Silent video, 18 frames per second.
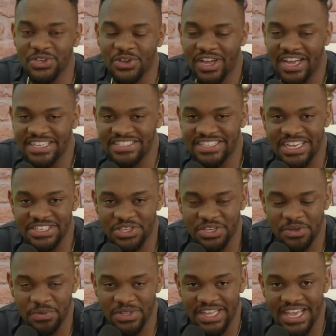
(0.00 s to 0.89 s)
So, guys, that
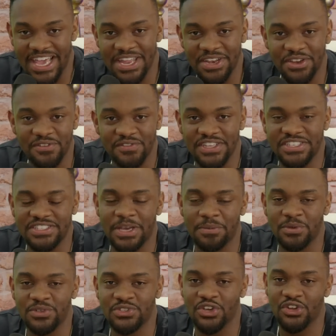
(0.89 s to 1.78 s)
is going to be the end of
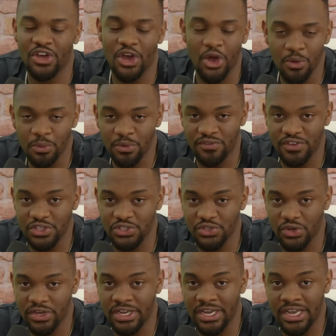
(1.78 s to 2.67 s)
this episode. I hope you've
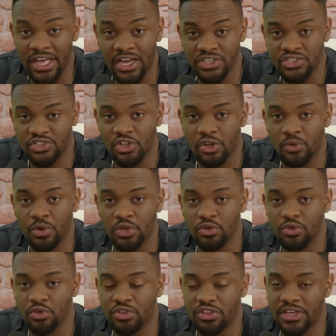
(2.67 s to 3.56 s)
enjoyed it. Let us know
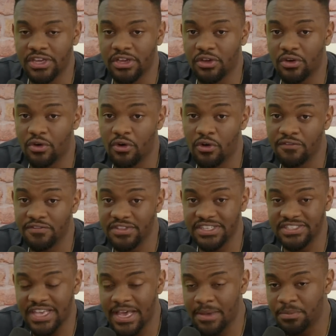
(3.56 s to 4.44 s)
what you think
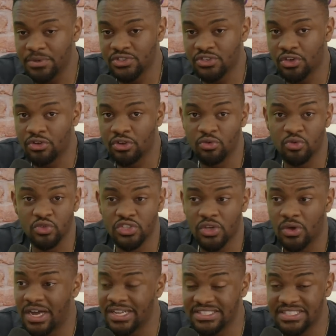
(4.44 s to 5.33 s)
of this episode and
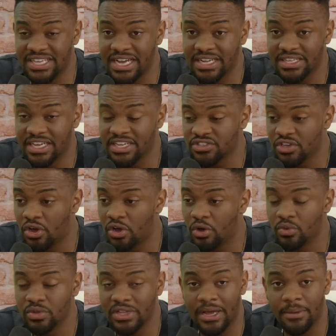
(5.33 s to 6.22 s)
also Untagged as a
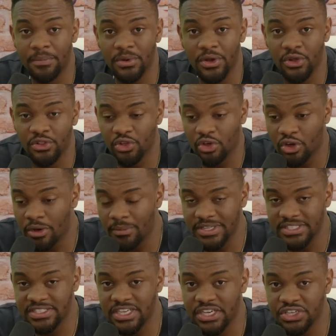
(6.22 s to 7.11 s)
whole down below in the
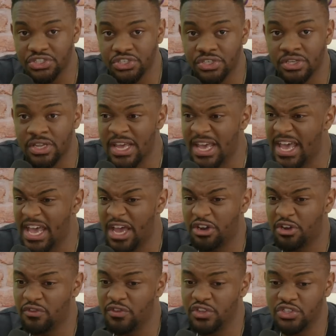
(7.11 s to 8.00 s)
comment section.
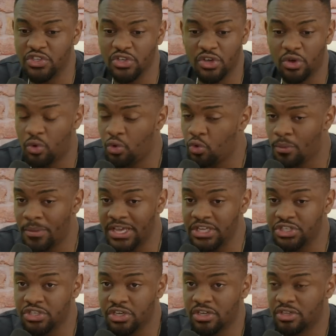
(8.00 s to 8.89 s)
Head over to all
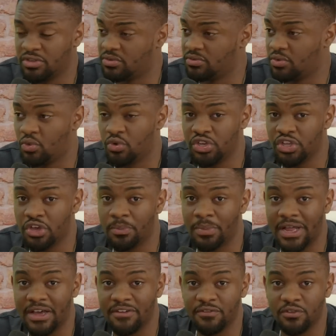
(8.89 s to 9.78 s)
major
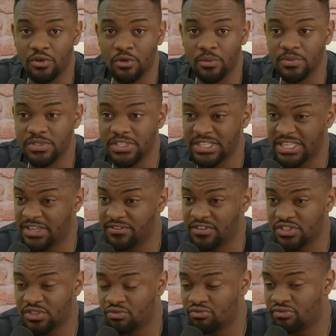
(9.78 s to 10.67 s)
audio platforms.
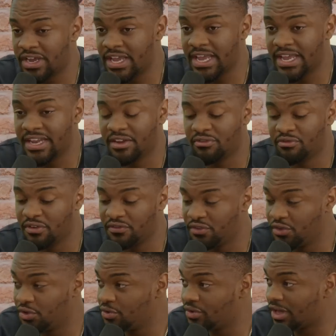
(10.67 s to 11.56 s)
Leave us a rating and
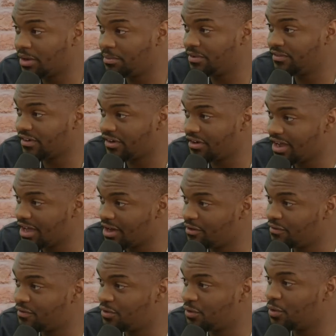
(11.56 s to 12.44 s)
review. That would be very
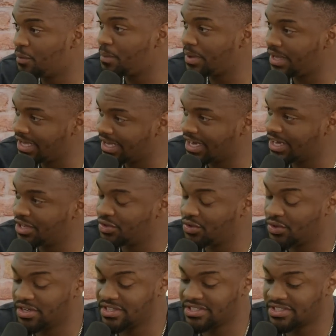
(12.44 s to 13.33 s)
helpful.
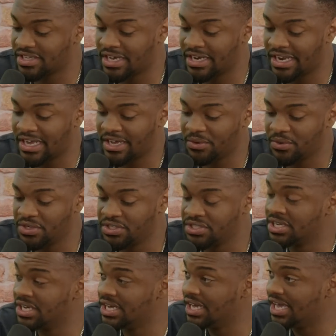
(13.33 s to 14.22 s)
PK doing his sign
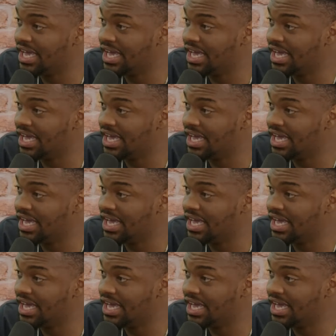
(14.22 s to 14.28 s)
language